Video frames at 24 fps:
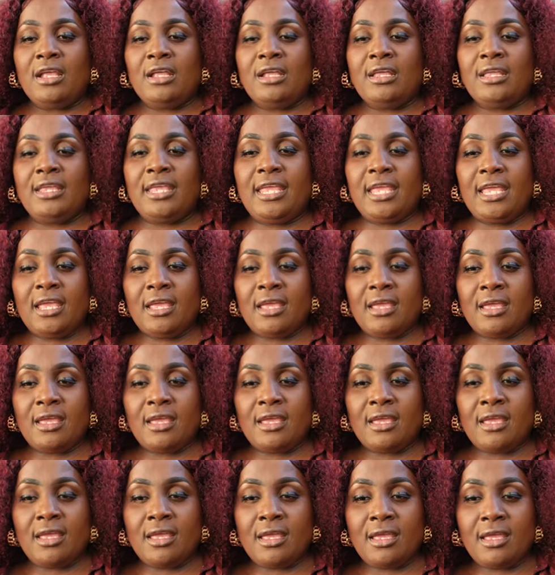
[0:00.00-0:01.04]
Eh?
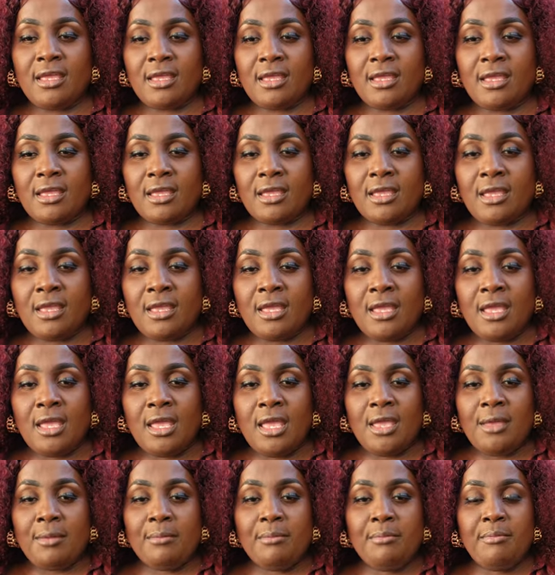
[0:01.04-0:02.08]

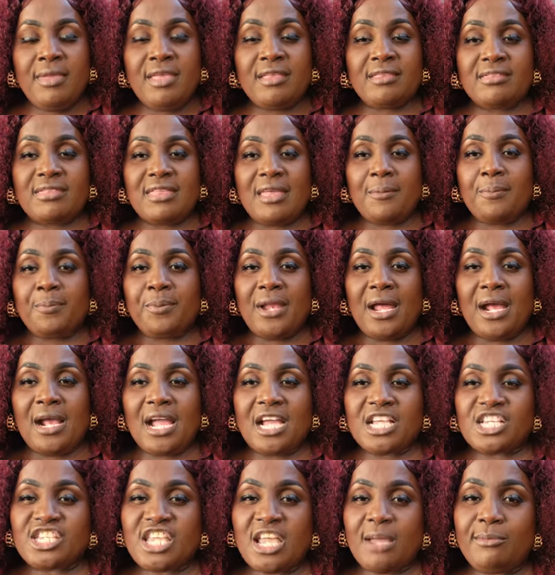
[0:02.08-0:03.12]
Me say
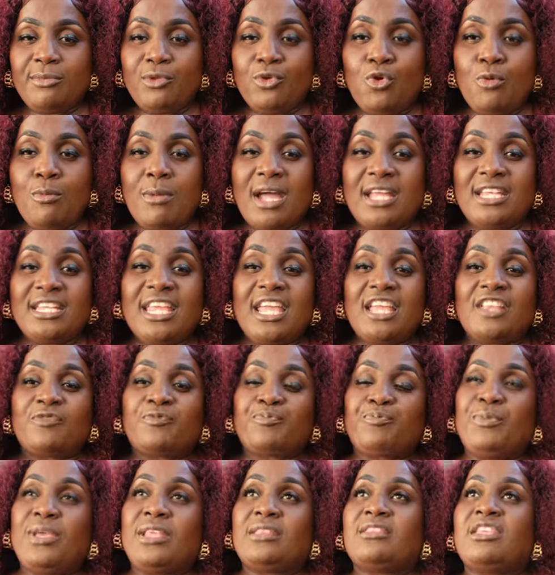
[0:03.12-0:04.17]
Planka shop the woman get
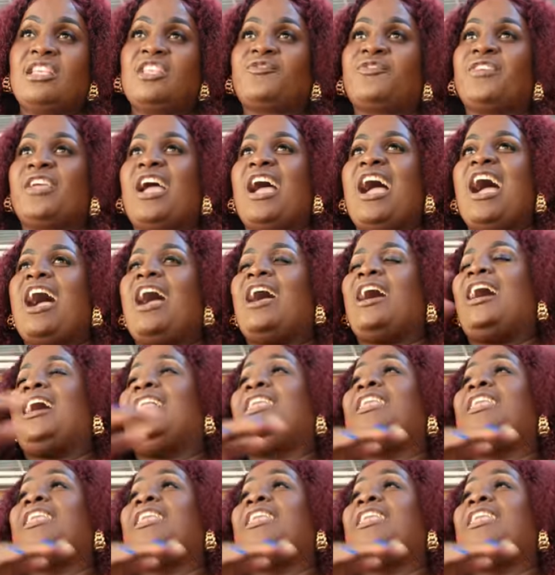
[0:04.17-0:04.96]
message for all